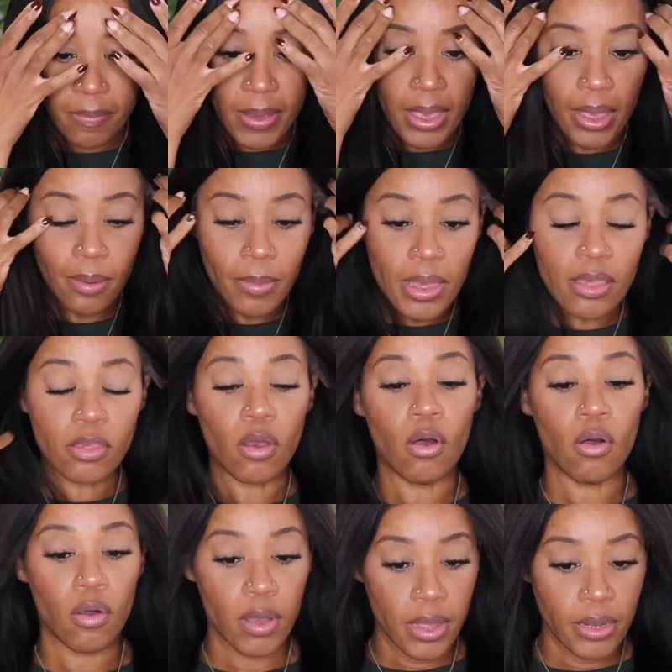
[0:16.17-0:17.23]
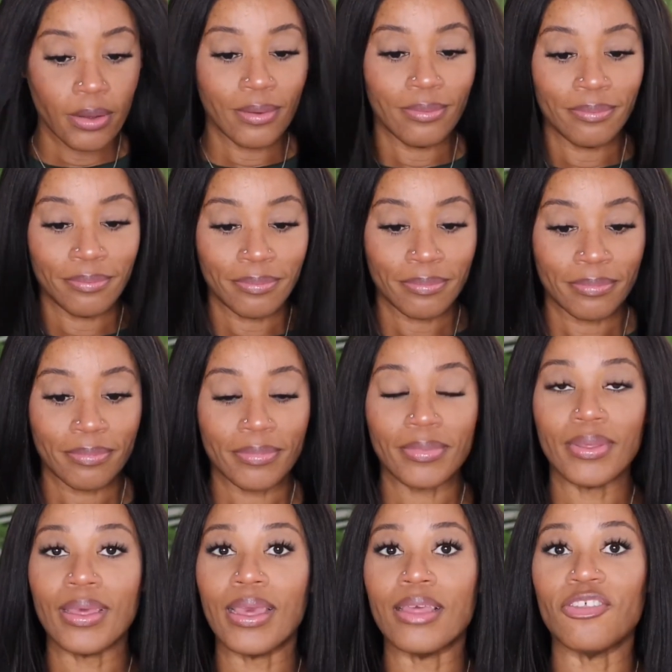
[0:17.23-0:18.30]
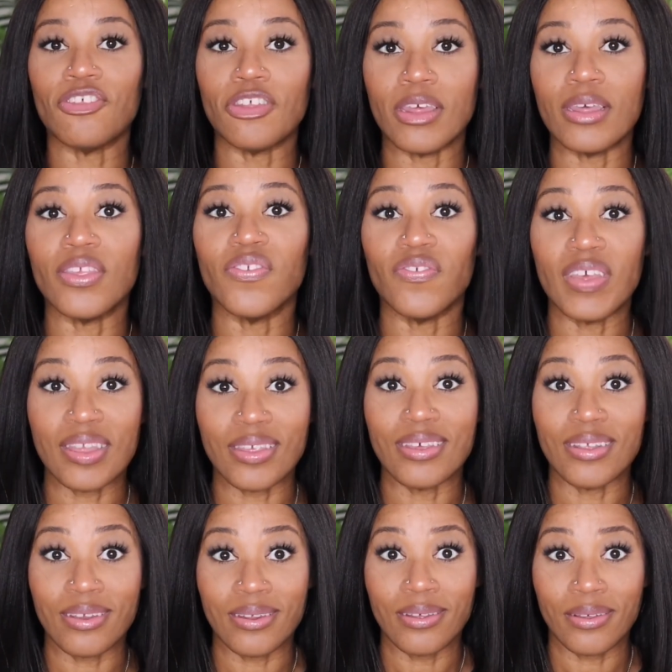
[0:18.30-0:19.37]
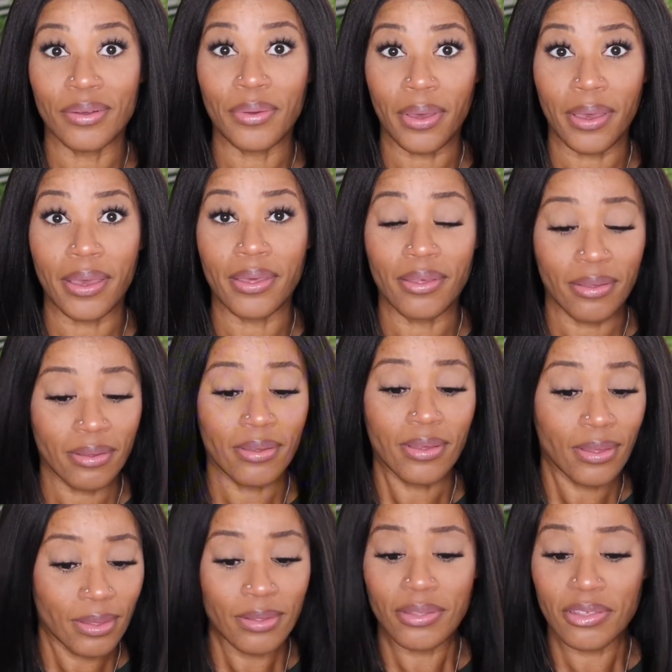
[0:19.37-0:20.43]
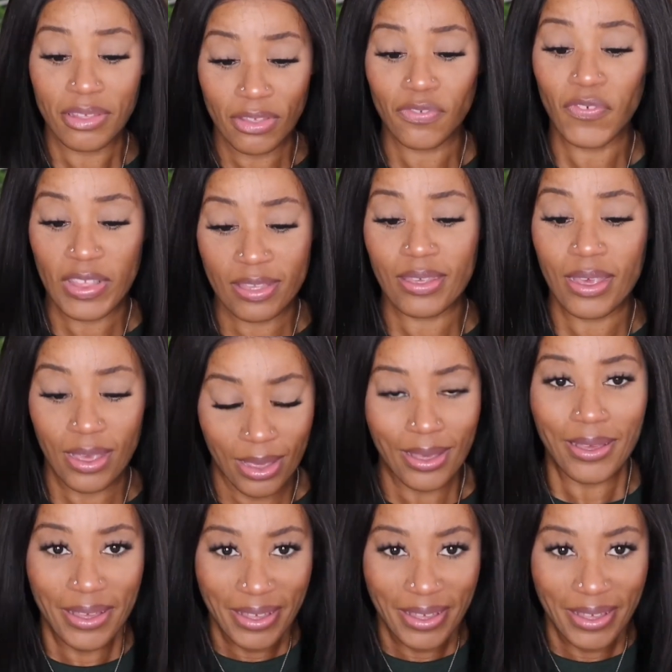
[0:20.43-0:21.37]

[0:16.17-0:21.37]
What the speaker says: Ma'am is on and she is fitted, okay? She's fitting.